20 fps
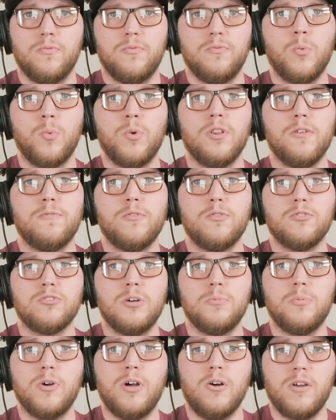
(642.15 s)
one of the first
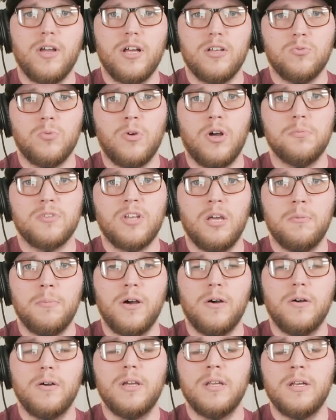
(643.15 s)
couple Hellcat swaps came
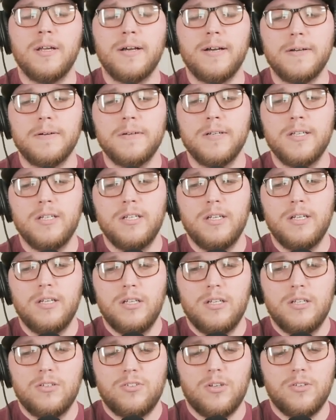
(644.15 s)
out. And
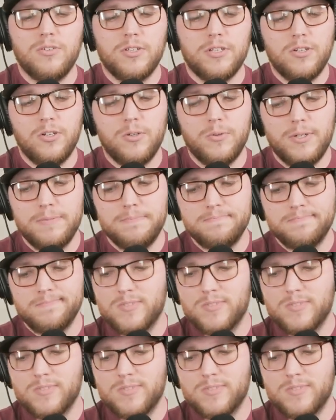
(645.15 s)
so I was like, you know what?